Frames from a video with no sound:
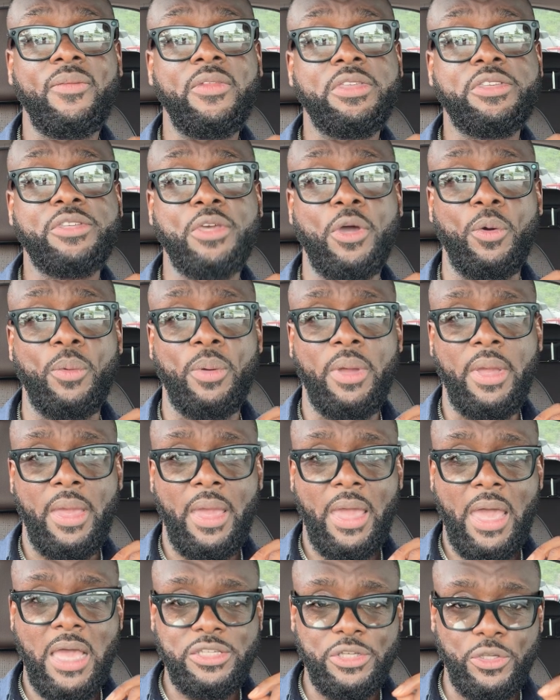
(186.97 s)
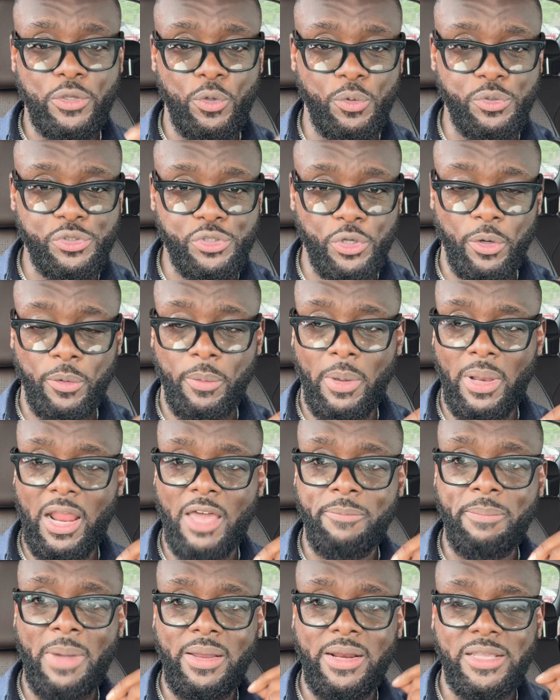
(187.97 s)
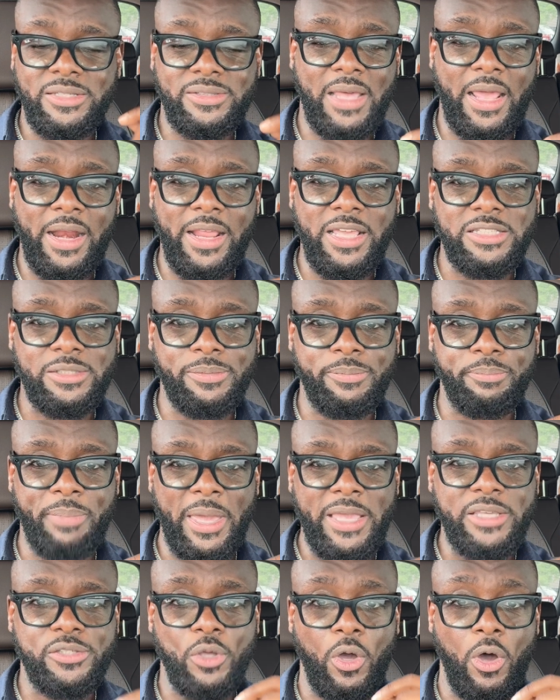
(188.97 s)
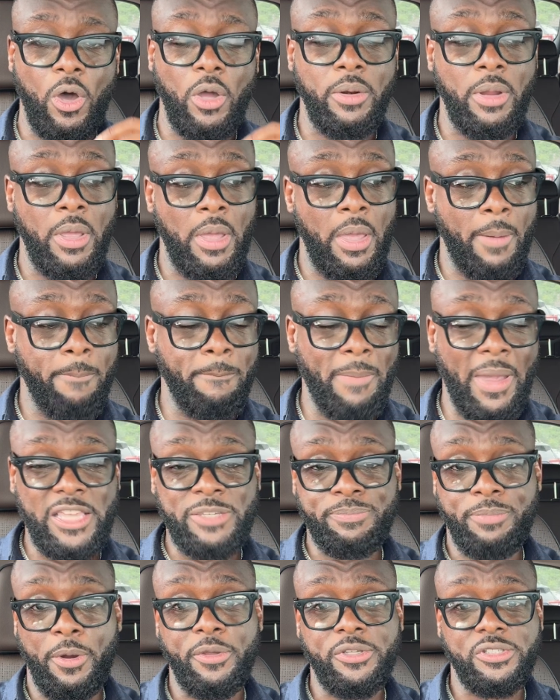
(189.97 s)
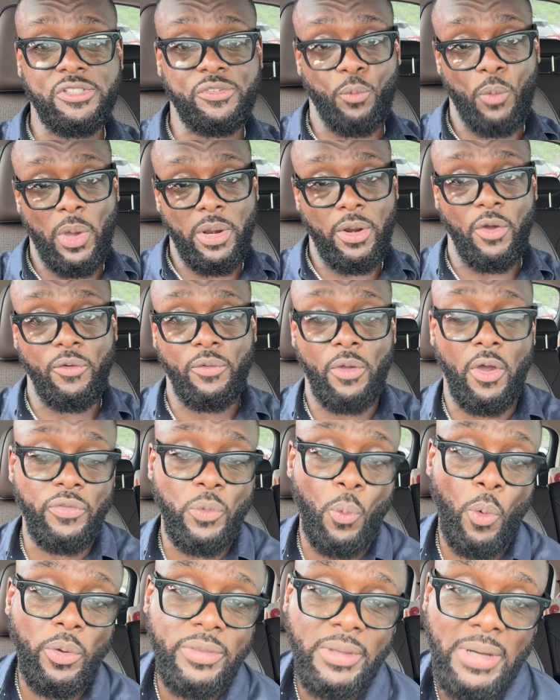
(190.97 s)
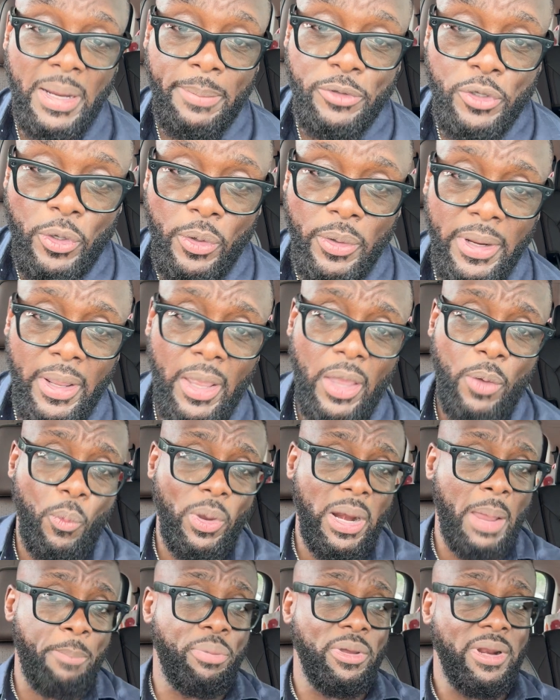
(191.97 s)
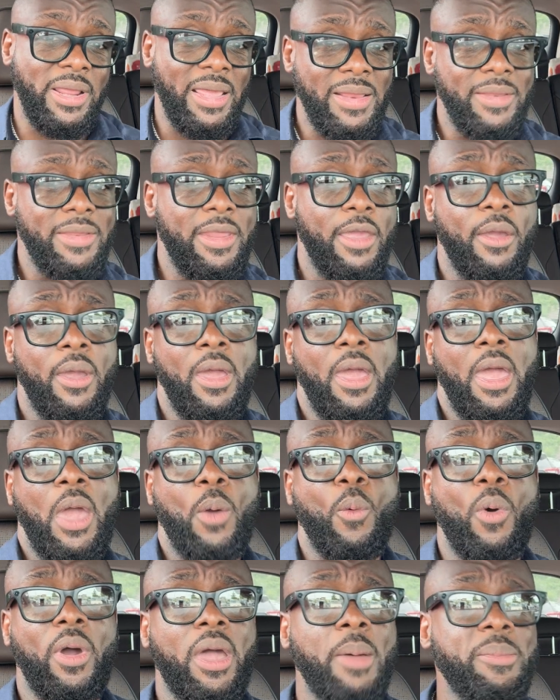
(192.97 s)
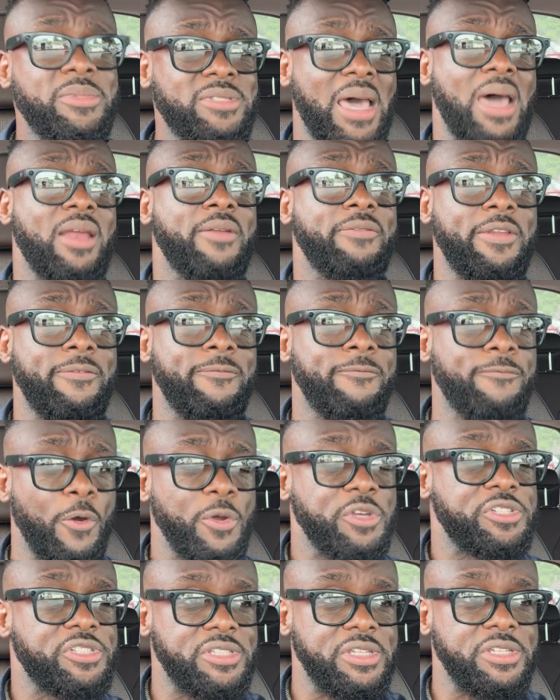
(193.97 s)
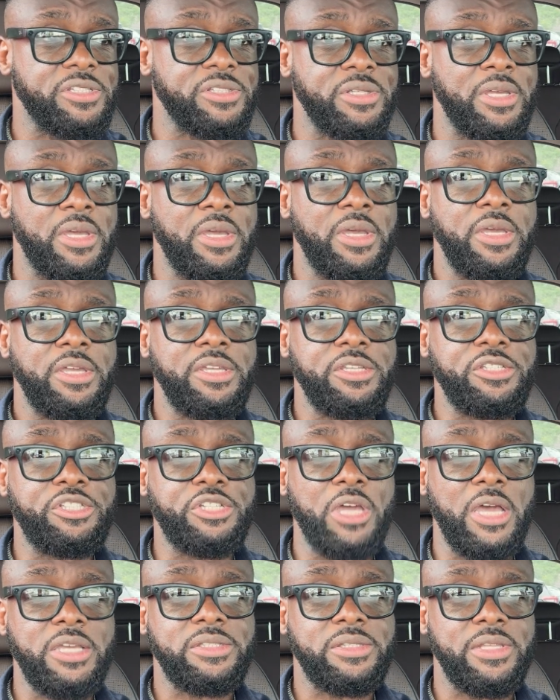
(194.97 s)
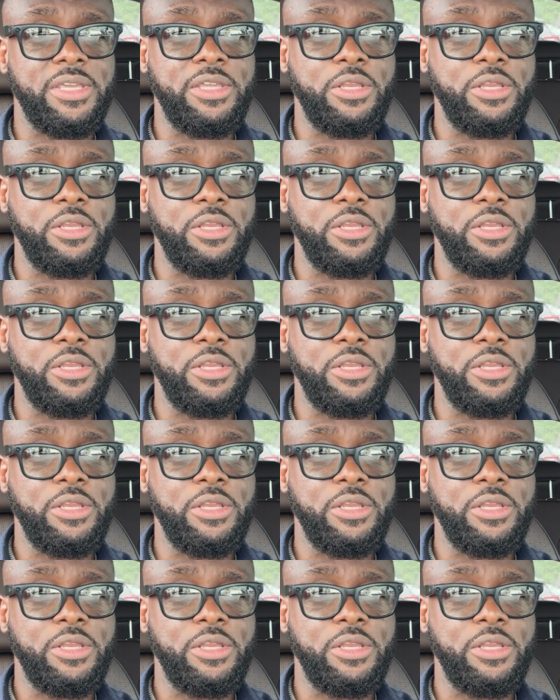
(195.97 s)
So as a user, a lot of my understanding is based on my experiences of the work that I'm doing and what I put in there and what comes out of it, versus just